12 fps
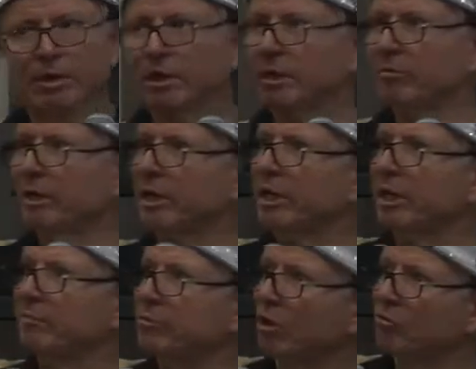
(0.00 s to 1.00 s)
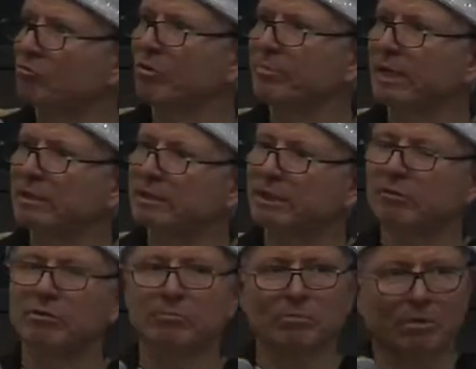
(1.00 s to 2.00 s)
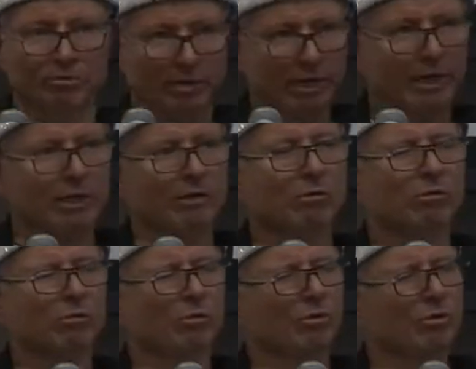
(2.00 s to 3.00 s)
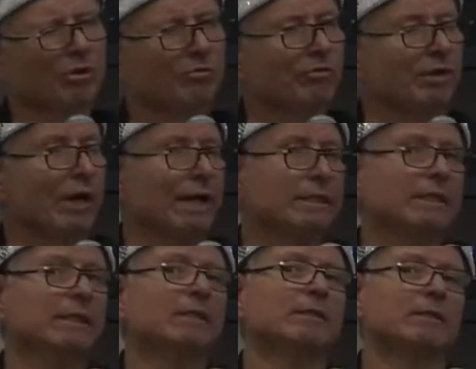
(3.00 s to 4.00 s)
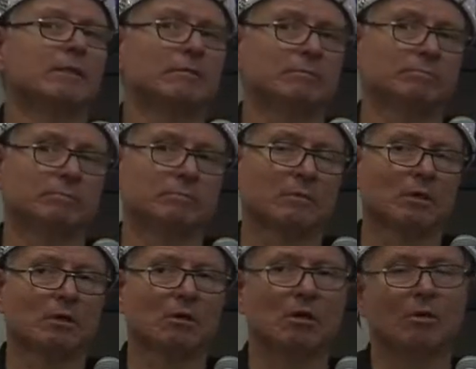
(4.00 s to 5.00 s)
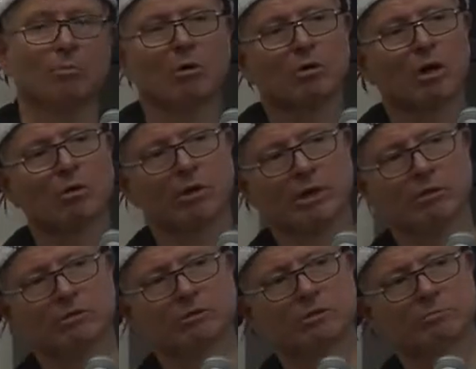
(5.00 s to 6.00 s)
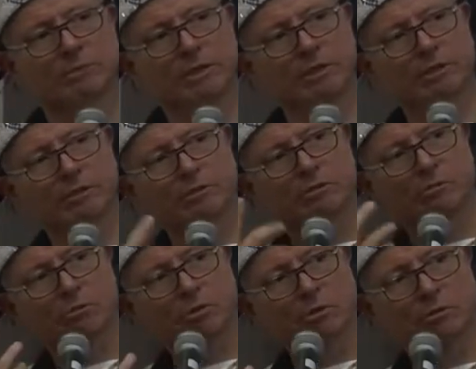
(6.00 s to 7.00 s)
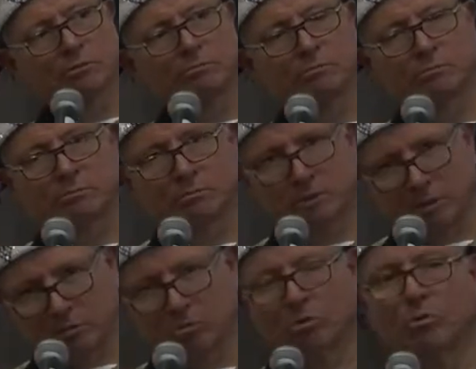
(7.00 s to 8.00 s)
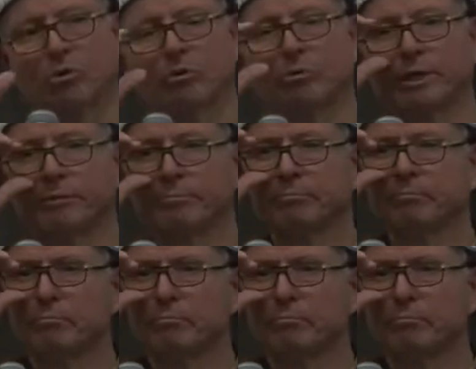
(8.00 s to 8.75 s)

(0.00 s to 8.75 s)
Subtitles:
And when I came down from that sacred mount, I had a whole different idea now about how I understood me, the world, and where we're going.